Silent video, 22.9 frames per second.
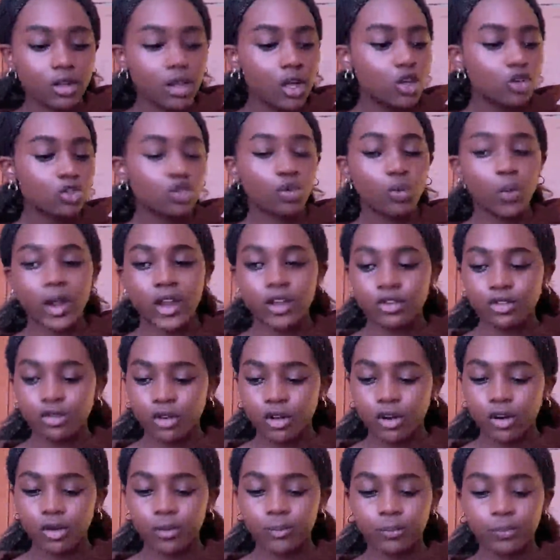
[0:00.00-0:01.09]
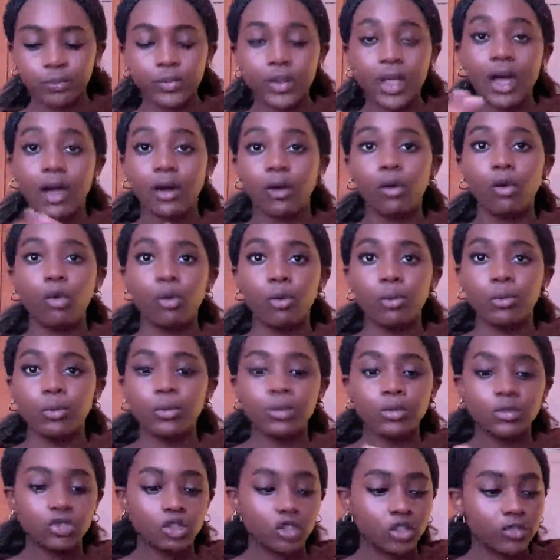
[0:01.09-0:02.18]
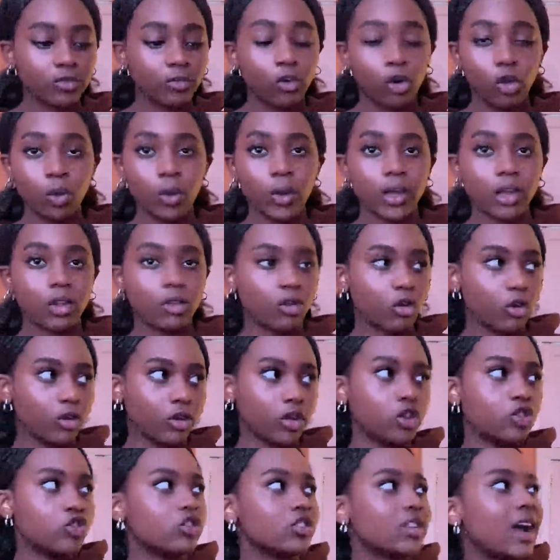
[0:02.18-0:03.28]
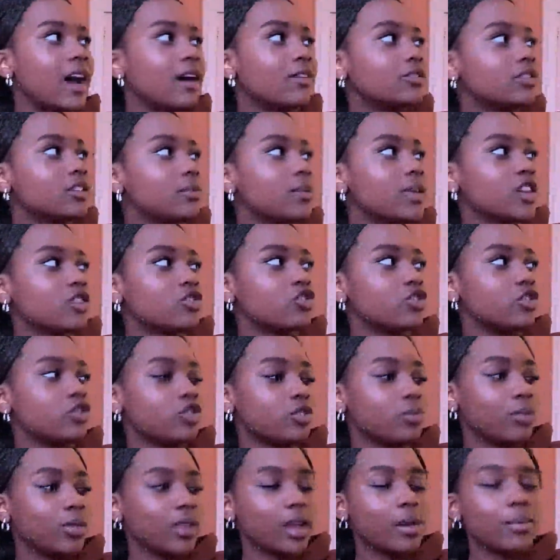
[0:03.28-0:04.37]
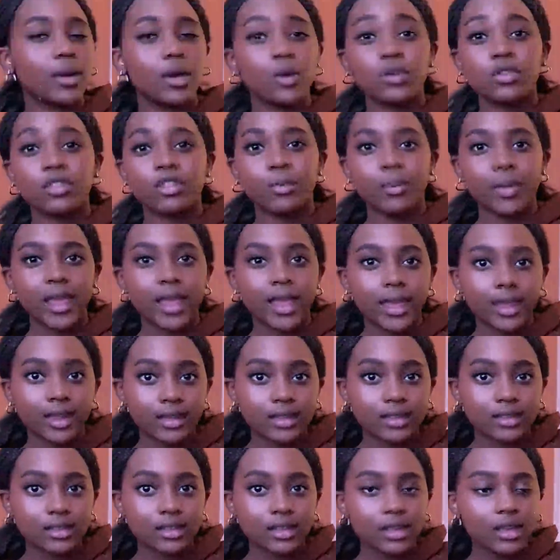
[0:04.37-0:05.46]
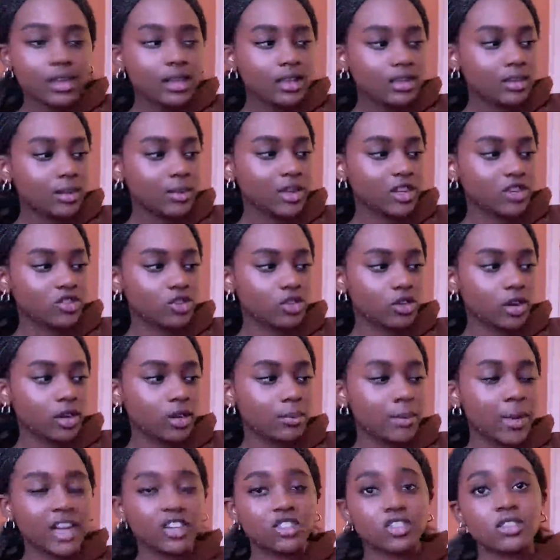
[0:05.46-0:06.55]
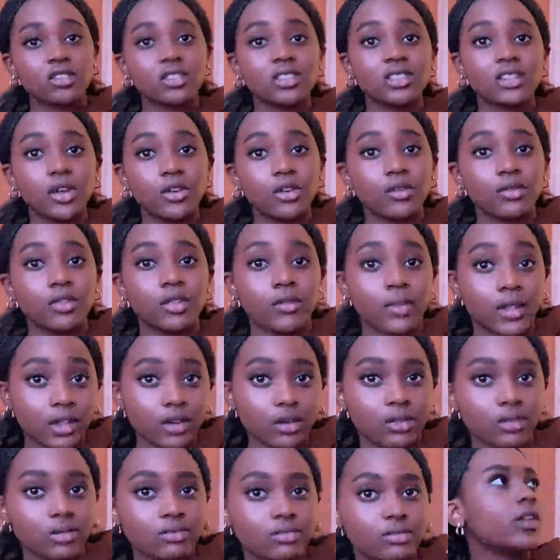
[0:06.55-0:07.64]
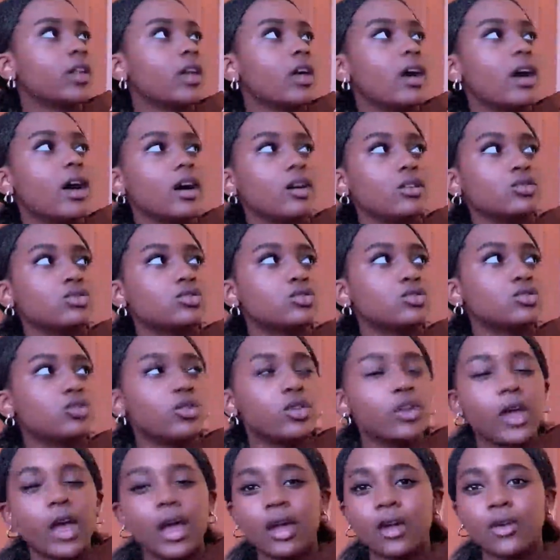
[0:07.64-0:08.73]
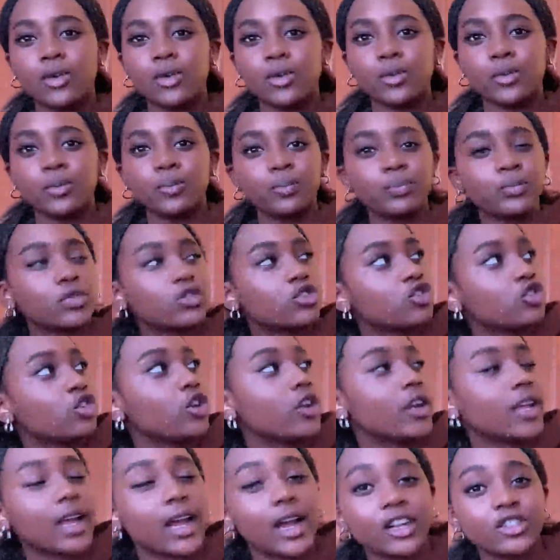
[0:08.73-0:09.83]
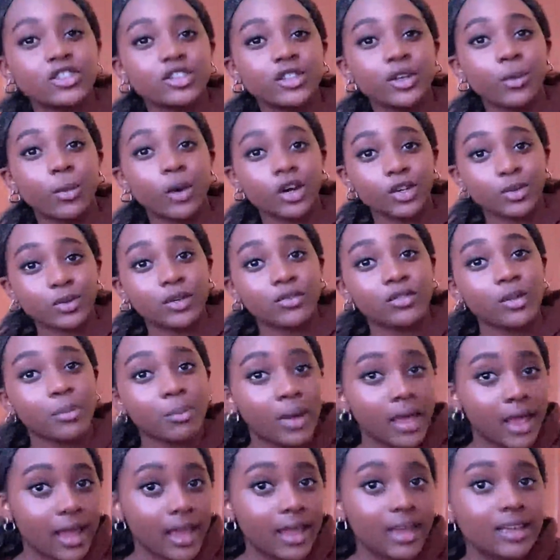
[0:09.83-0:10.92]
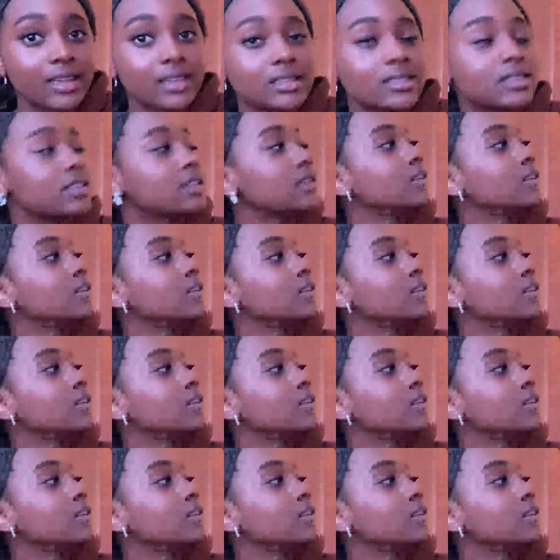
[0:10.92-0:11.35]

So when you're at home just following along, you just have to make sure you play about with the pegs to make sure it matches the sound of the video. I'll show you how tuning actually works with the pegs.